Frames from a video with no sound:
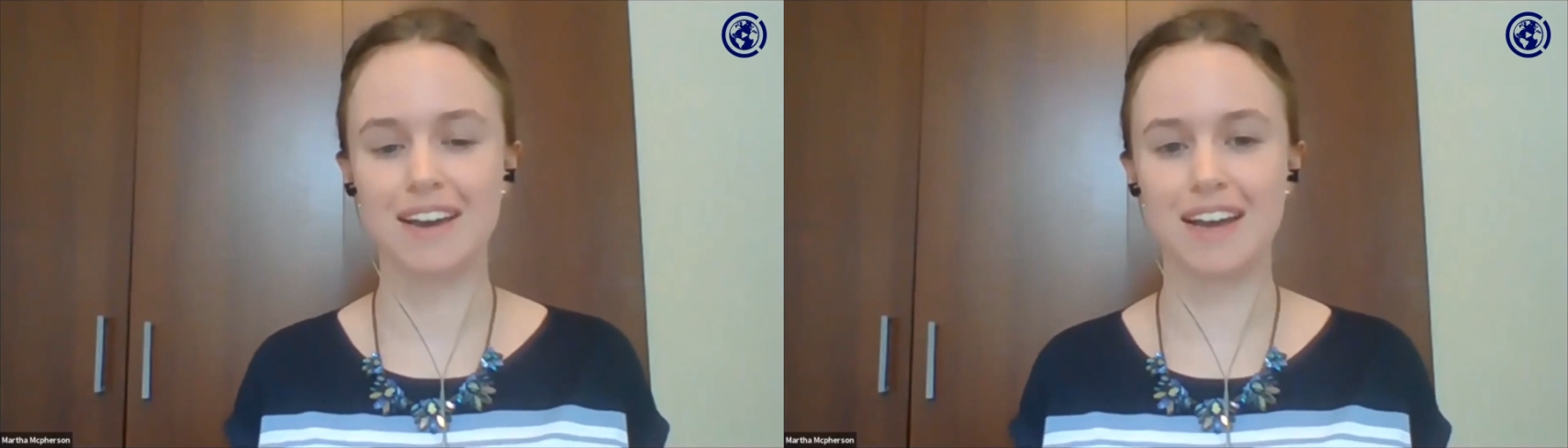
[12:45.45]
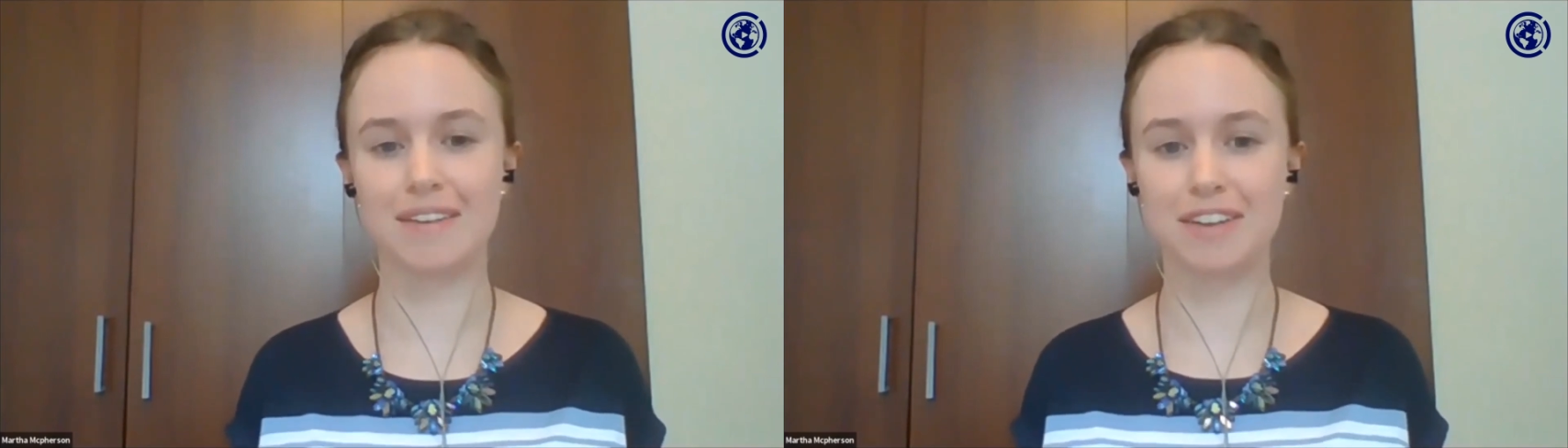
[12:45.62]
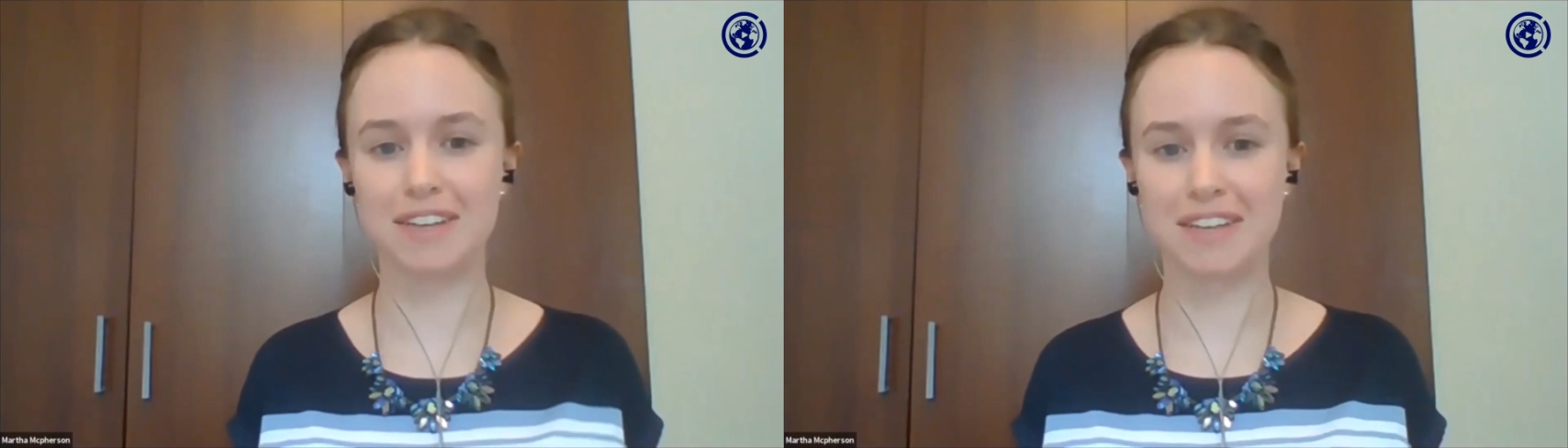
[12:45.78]
And
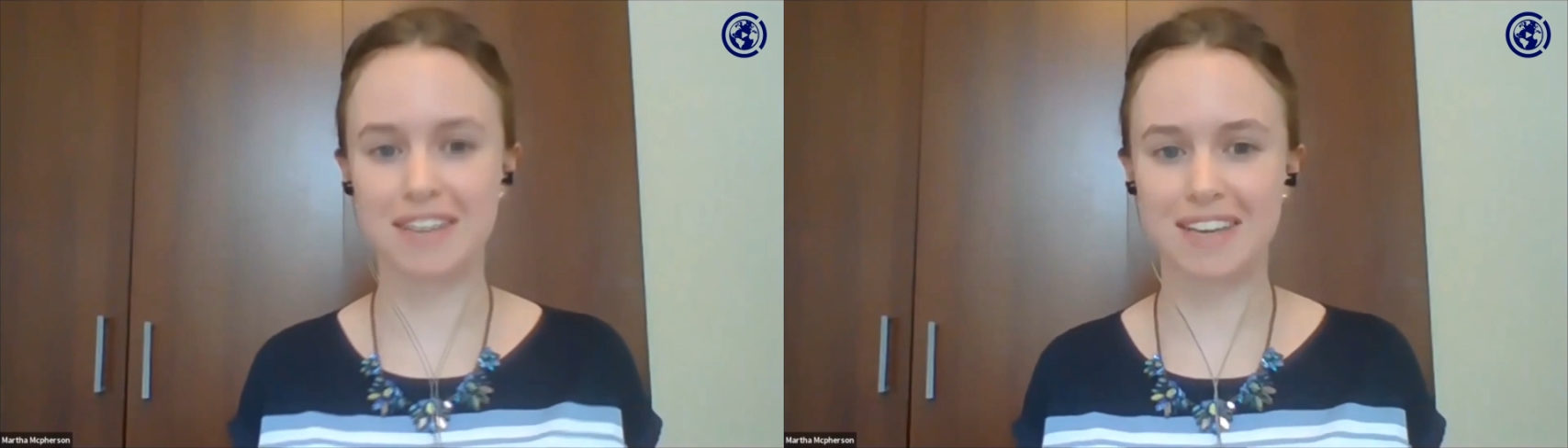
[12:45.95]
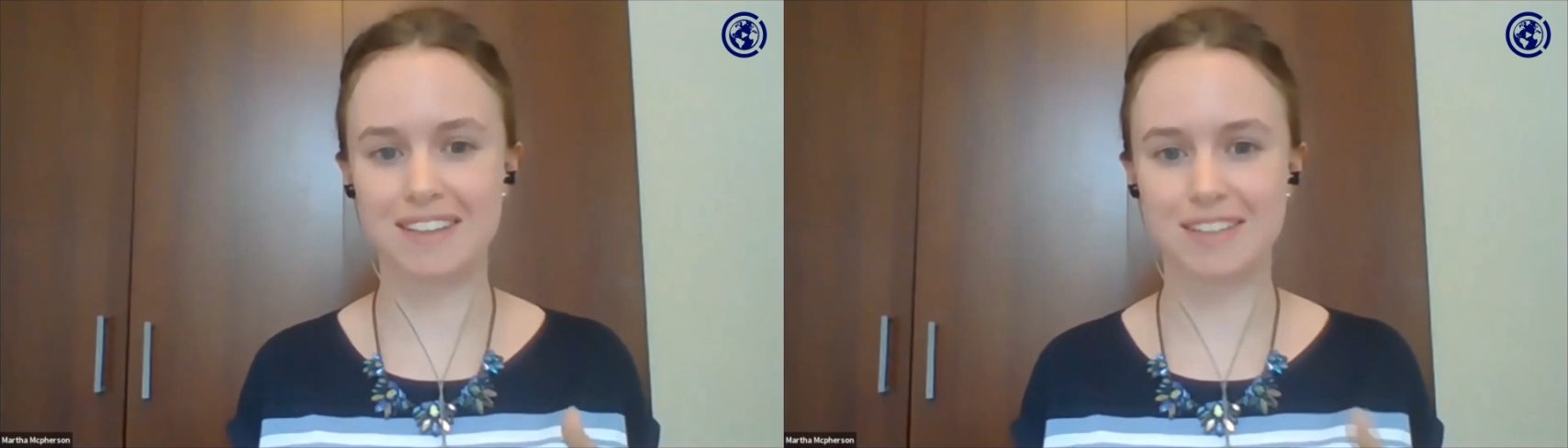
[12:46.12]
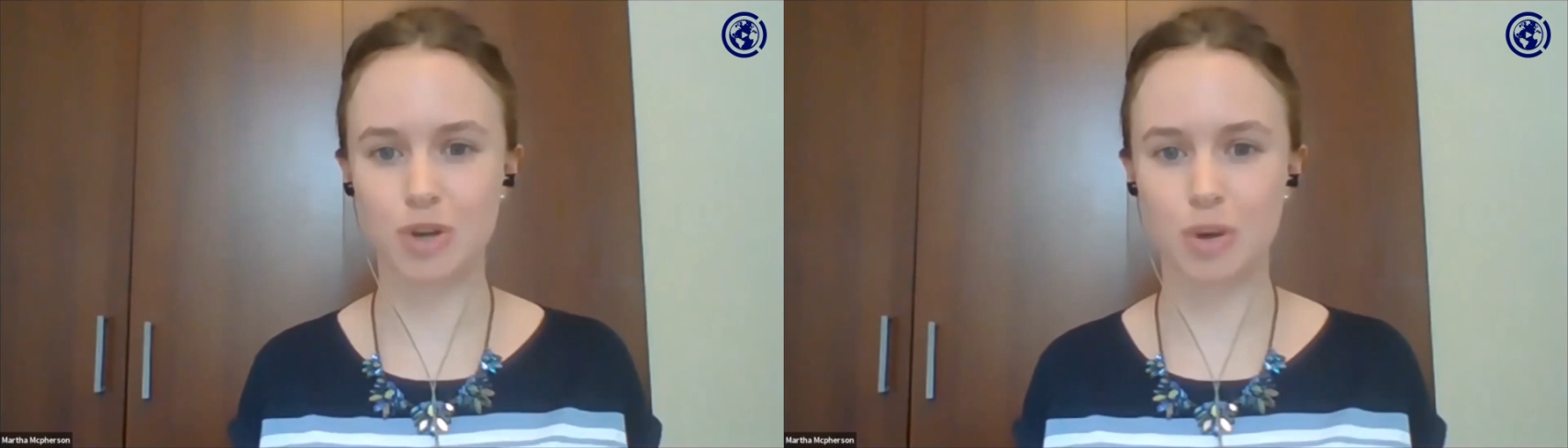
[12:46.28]
I'm going to kick
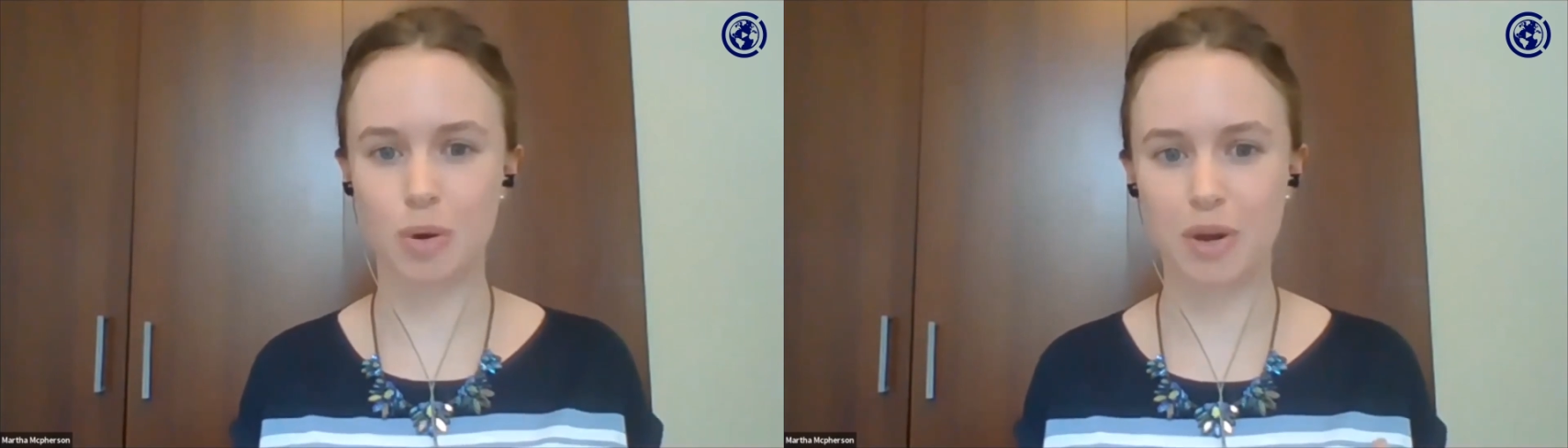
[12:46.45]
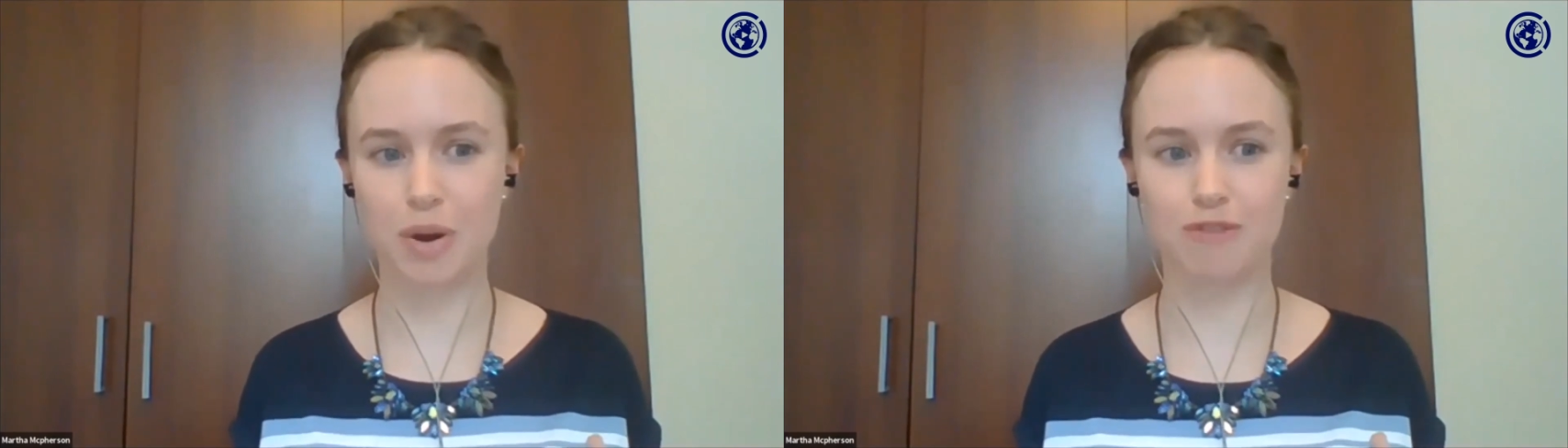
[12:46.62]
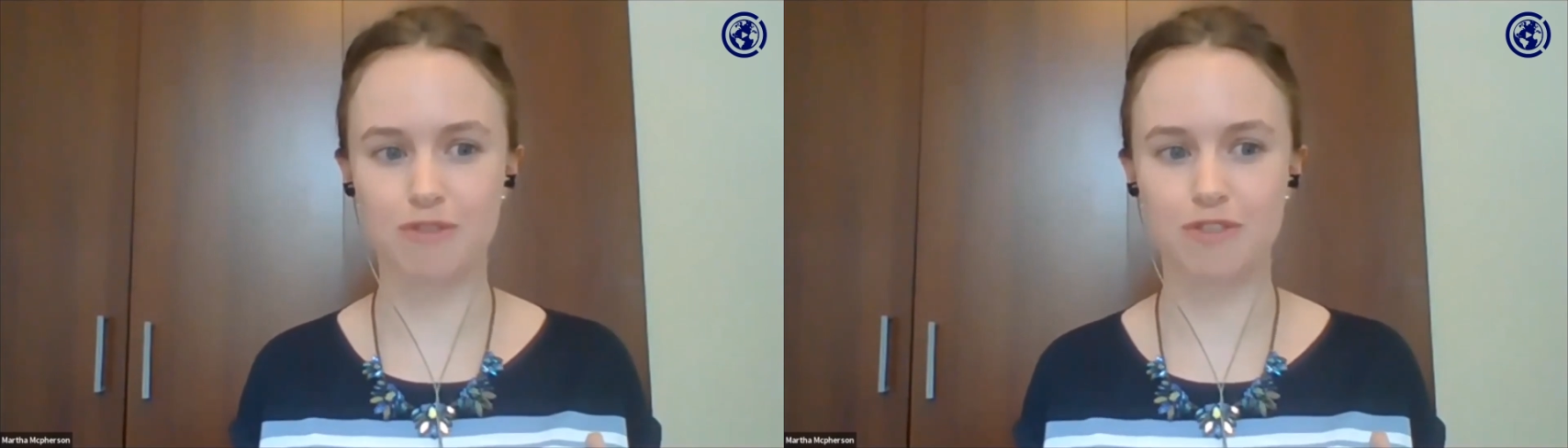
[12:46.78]
this
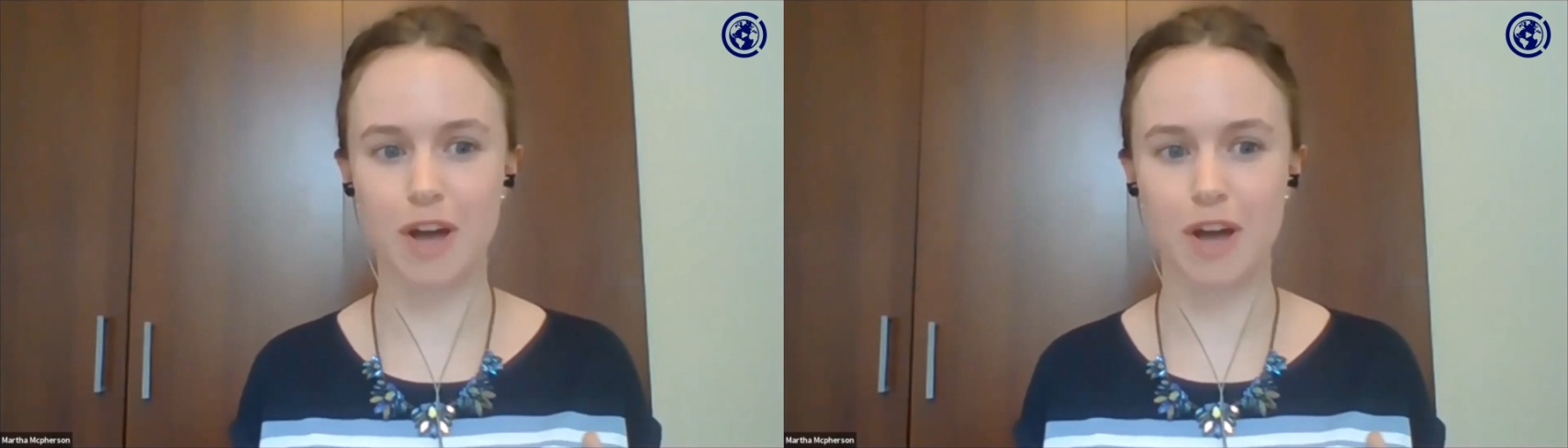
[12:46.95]
topic off